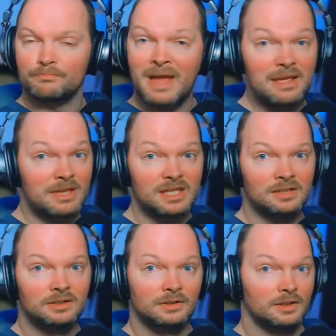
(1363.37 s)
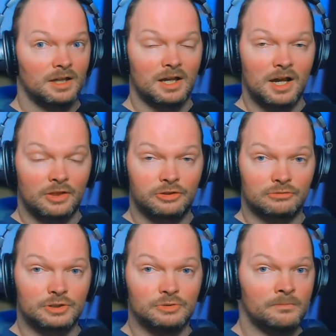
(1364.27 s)
Maybe uh,
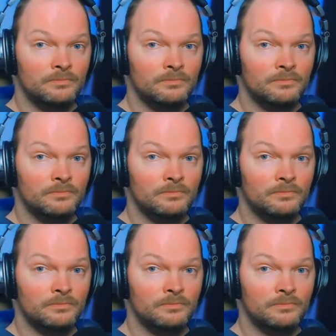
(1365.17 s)
through